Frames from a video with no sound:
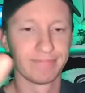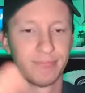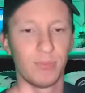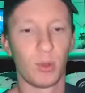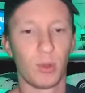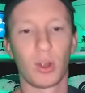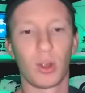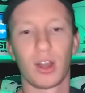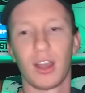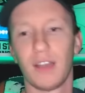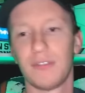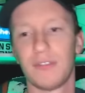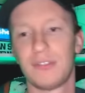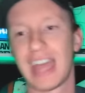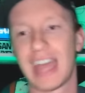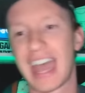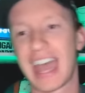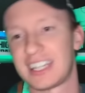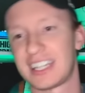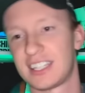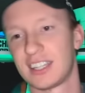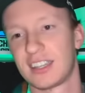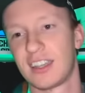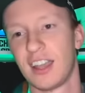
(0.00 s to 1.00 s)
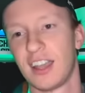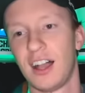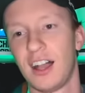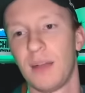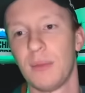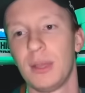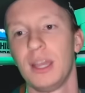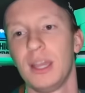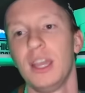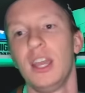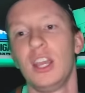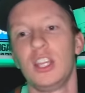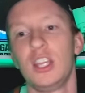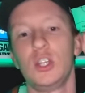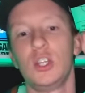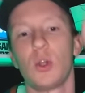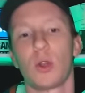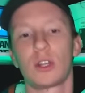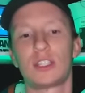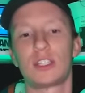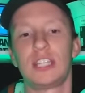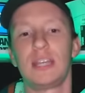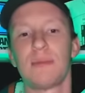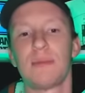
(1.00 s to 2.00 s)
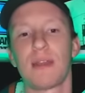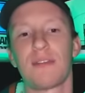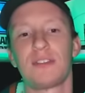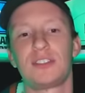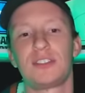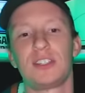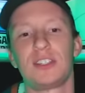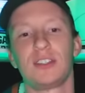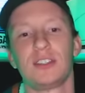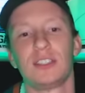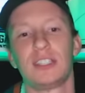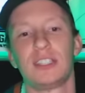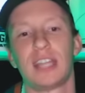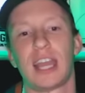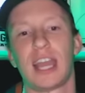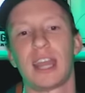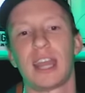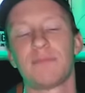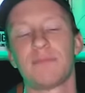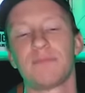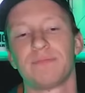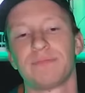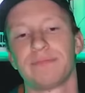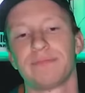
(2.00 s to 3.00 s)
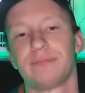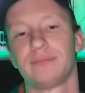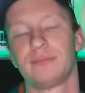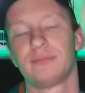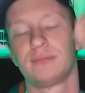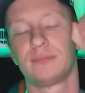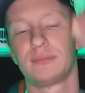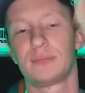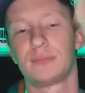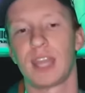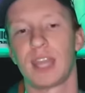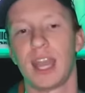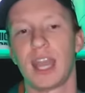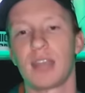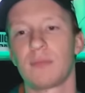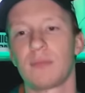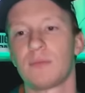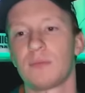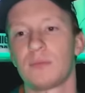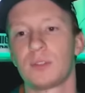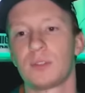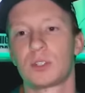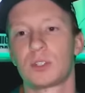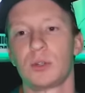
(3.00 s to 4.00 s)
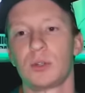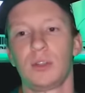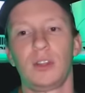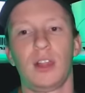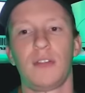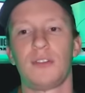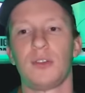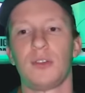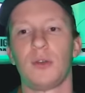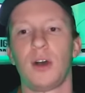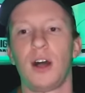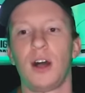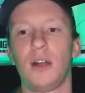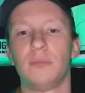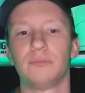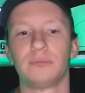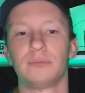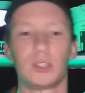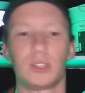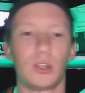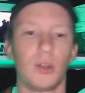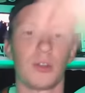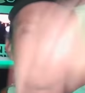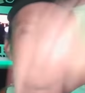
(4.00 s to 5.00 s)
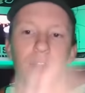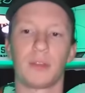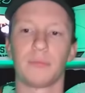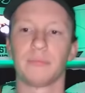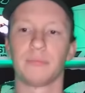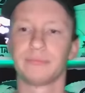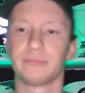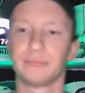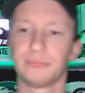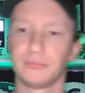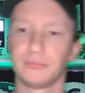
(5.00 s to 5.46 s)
More of that to come. Your team every single day, gang. Truly love you all. Go green.